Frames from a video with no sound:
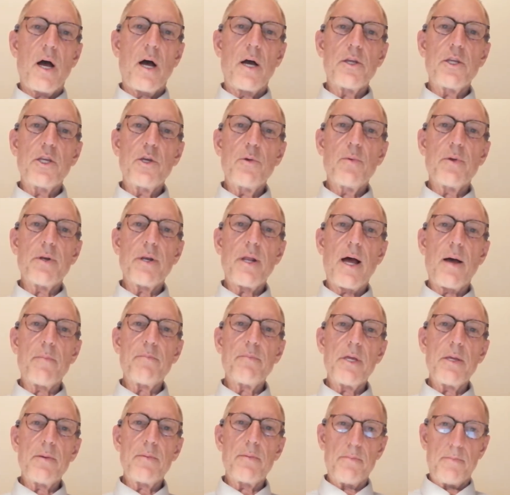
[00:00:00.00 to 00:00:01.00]
You would not
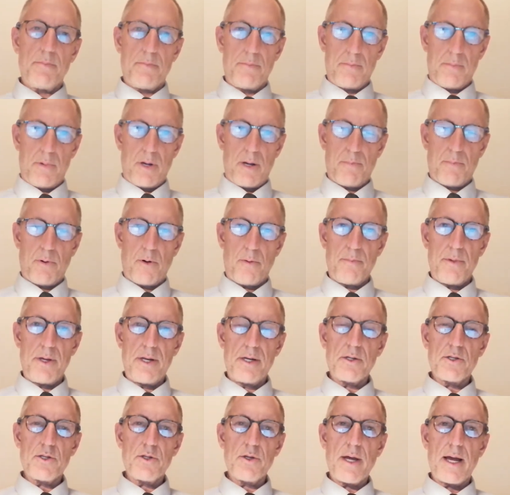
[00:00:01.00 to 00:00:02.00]
be
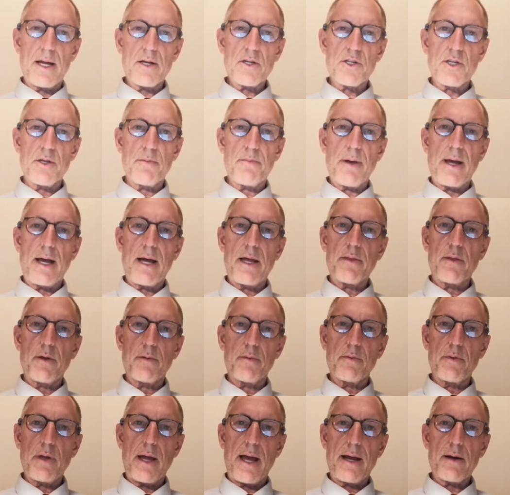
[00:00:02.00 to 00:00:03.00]
permitted to actually buy
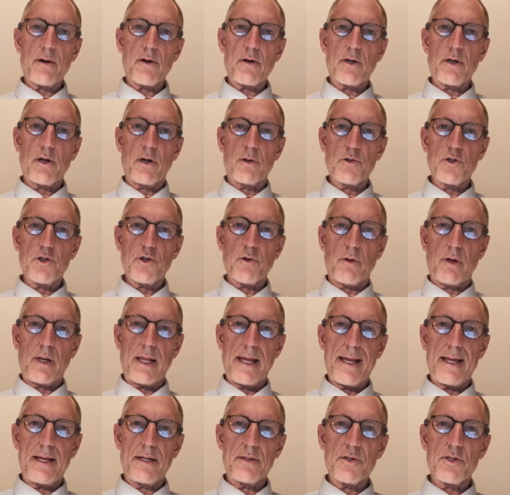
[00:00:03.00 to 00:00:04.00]
the agricultural
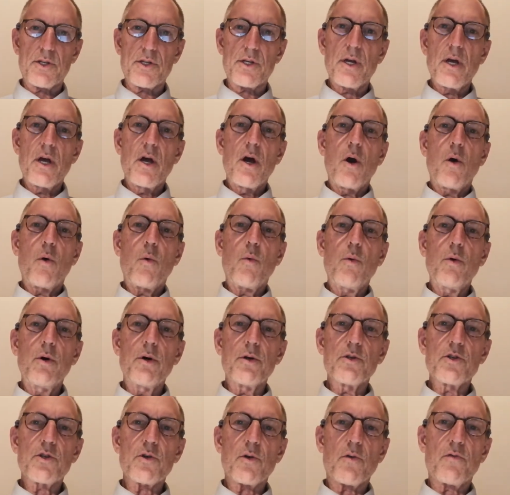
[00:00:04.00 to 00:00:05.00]
lands,
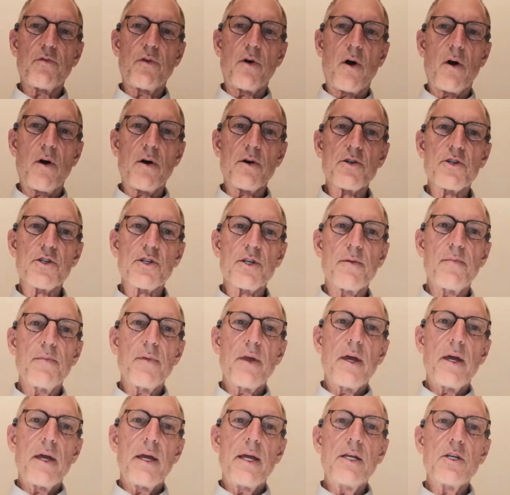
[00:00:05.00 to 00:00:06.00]
woods, or
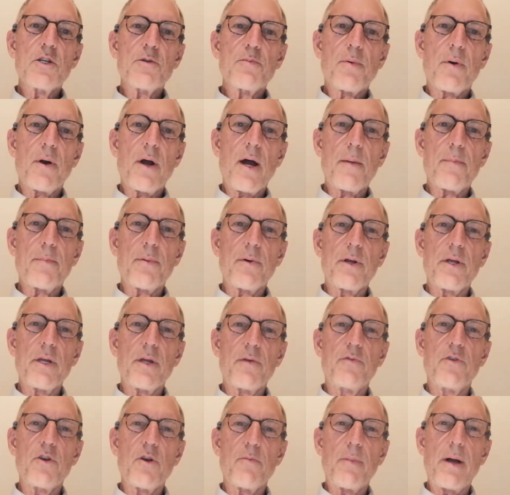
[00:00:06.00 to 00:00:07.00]
forest. Each property,
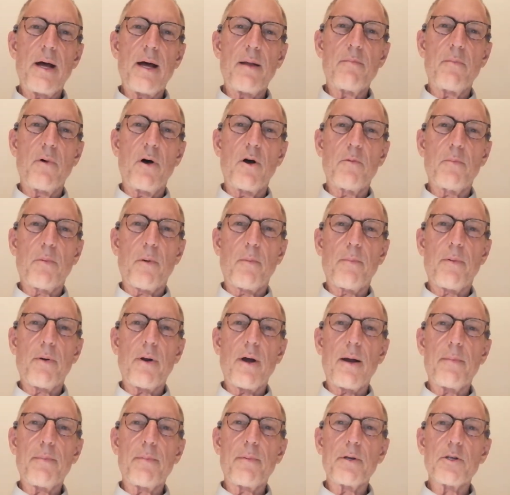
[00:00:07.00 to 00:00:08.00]
if you're buying multiple
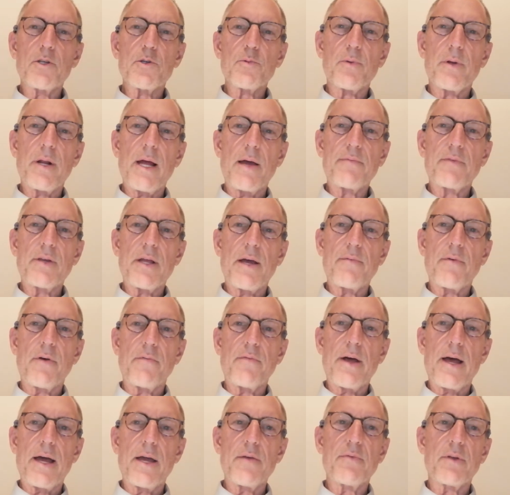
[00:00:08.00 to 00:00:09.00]
properties, would have to have a
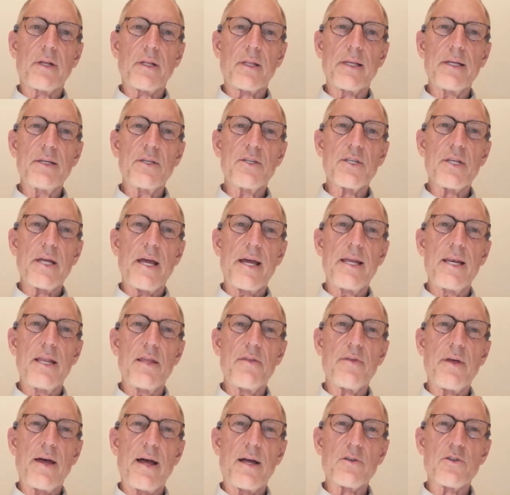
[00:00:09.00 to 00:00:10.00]
value of at least
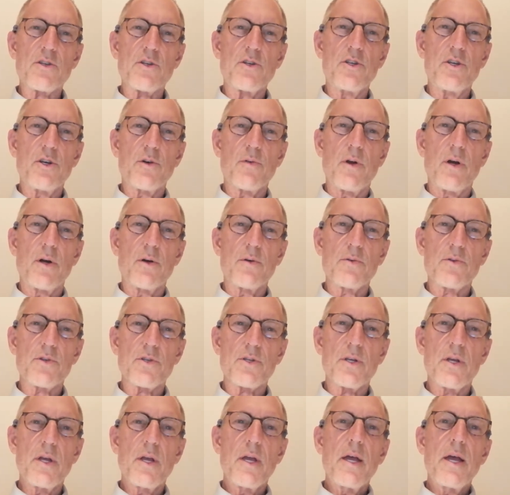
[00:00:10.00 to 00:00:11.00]
80,000
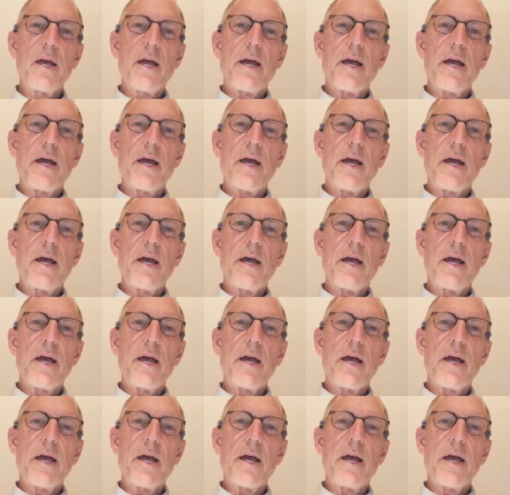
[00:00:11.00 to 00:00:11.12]
euros.